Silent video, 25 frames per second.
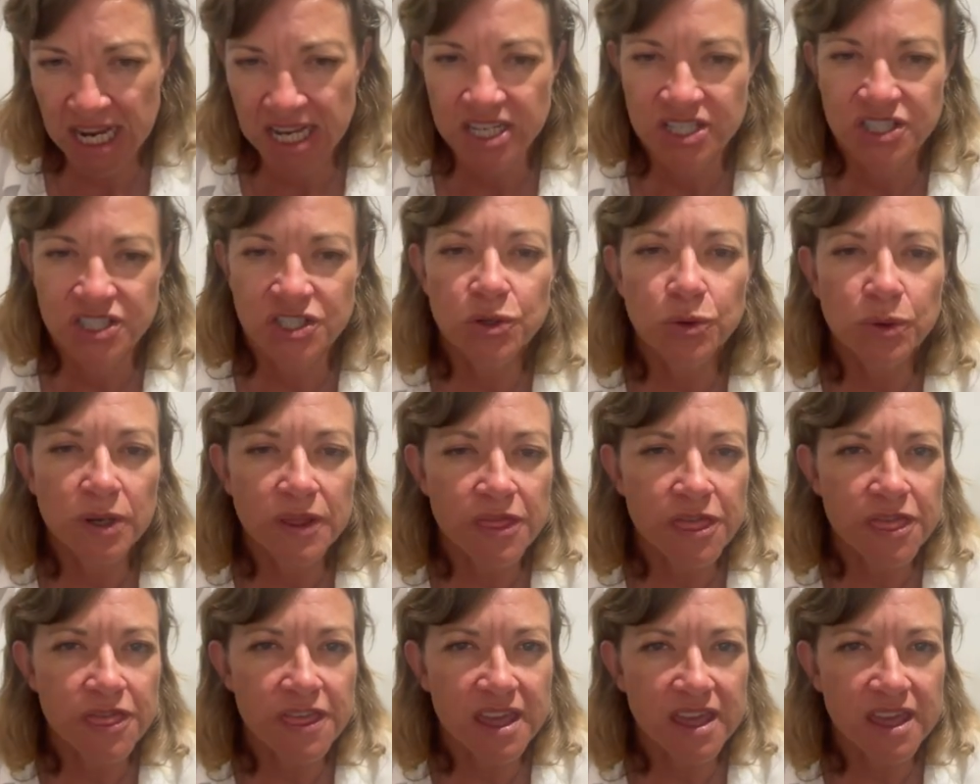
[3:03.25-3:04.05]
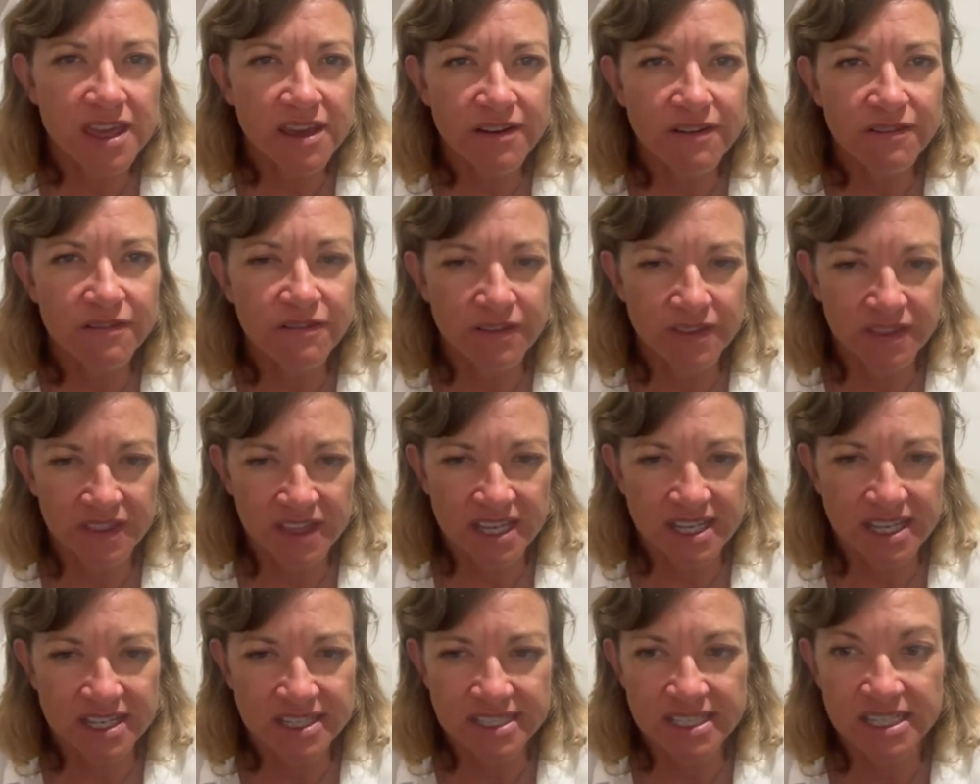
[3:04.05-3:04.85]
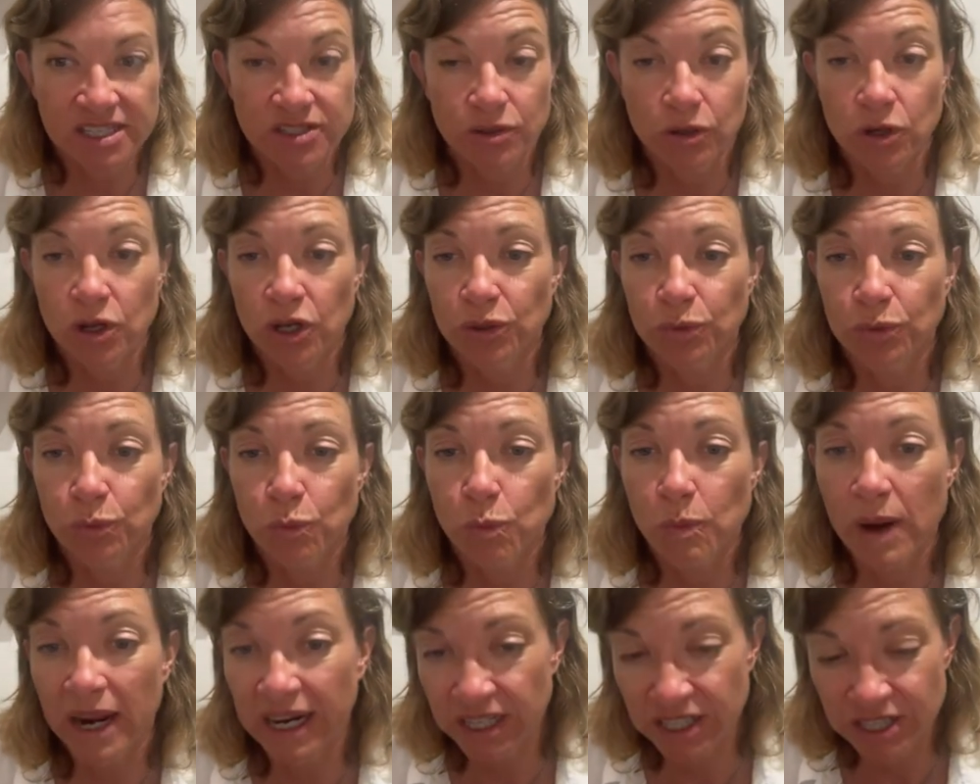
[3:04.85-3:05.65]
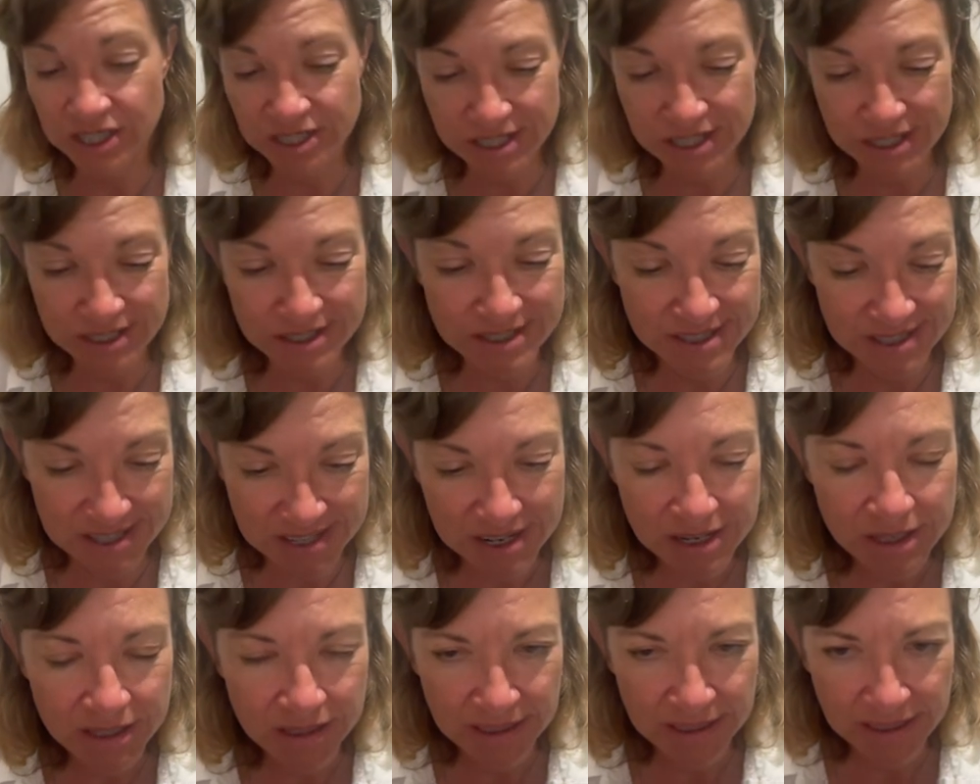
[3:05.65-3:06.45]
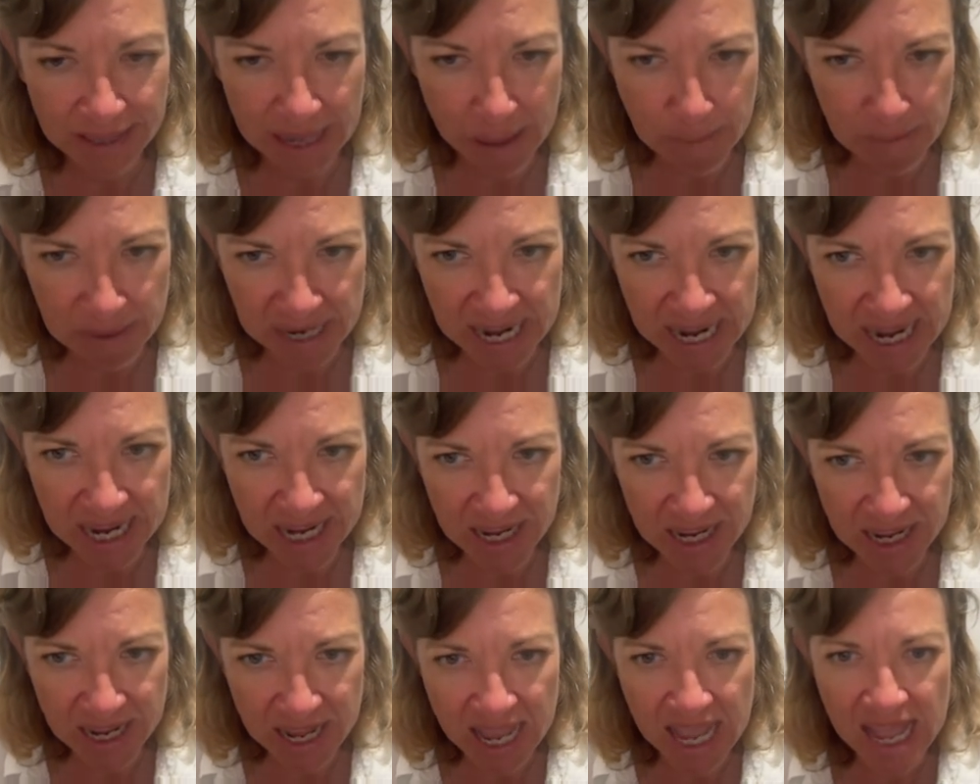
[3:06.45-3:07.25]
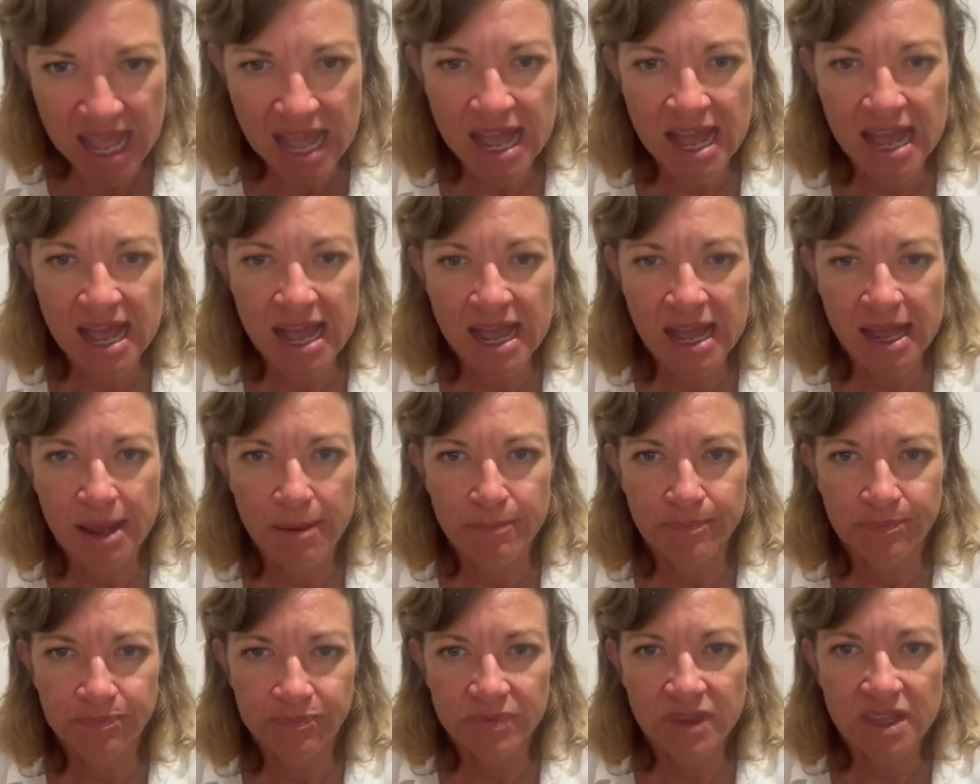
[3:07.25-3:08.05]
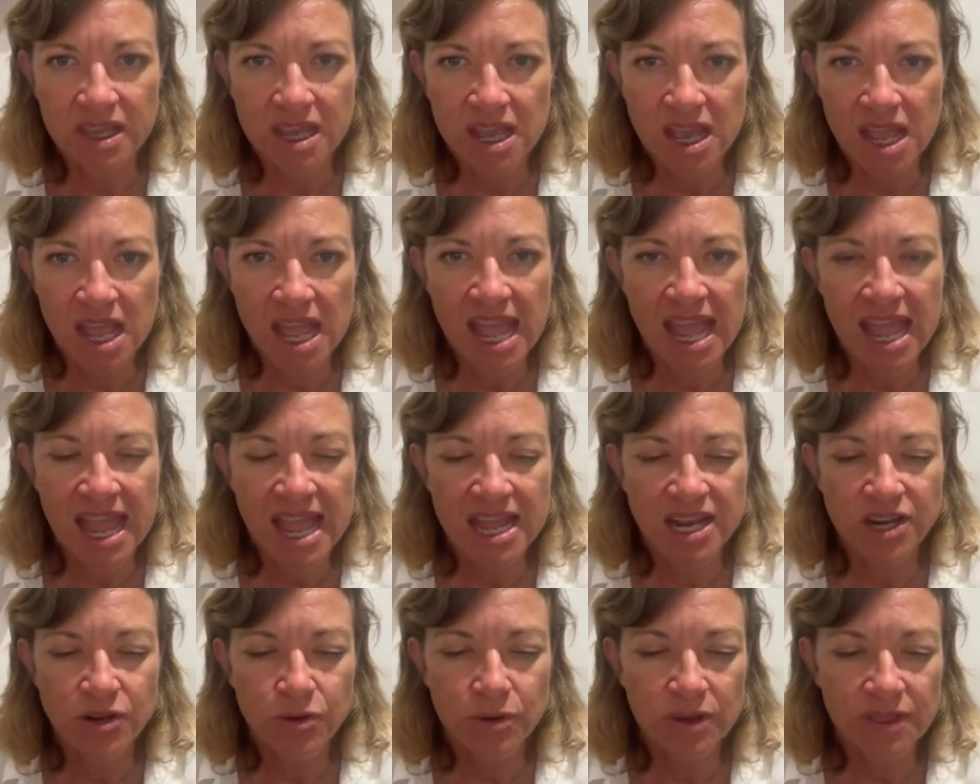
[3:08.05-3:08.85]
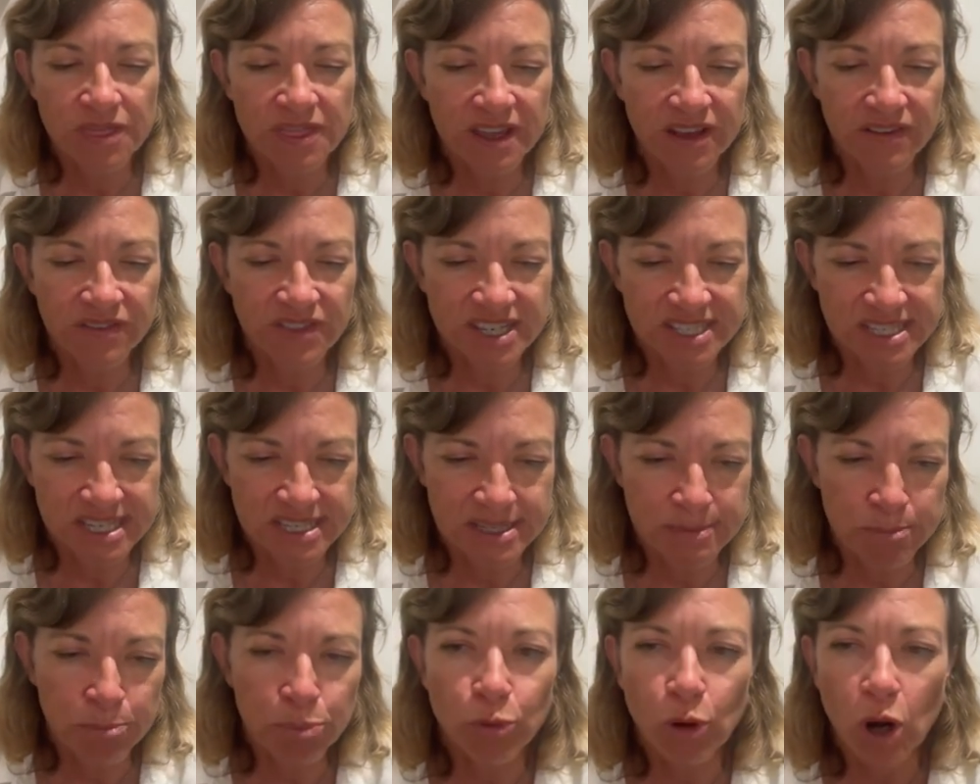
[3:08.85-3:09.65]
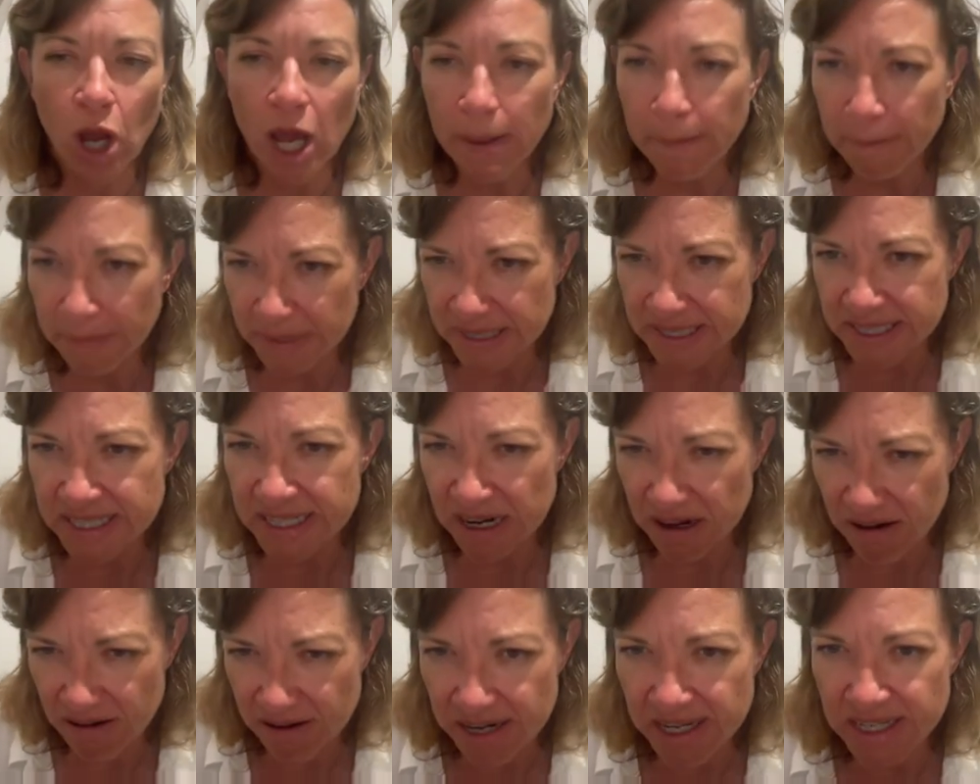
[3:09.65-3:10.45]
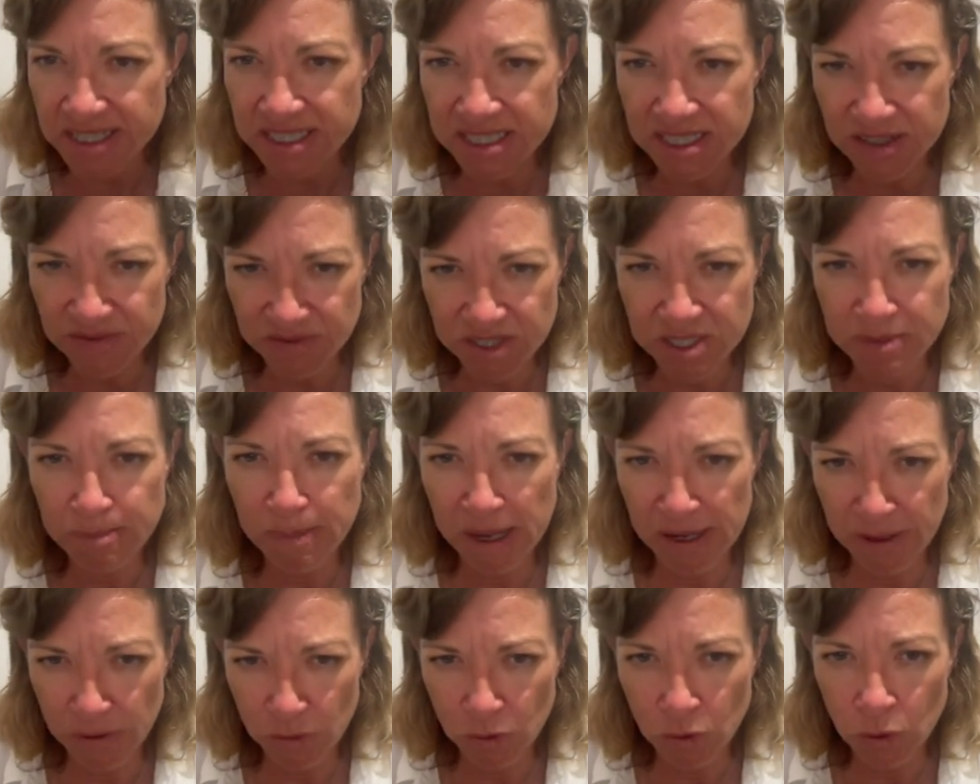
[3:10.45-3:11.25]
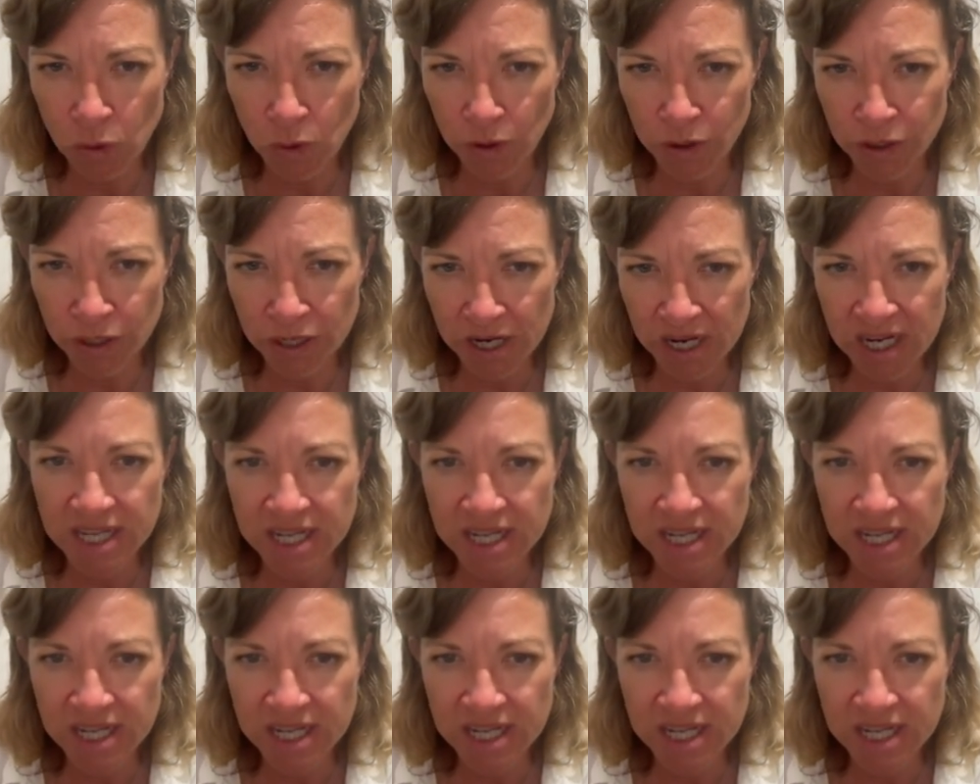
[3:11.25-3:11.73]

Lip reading: So you can think of these are called Rexid's laminae, and you can think of these as Brodmann's areas of the spinal cord.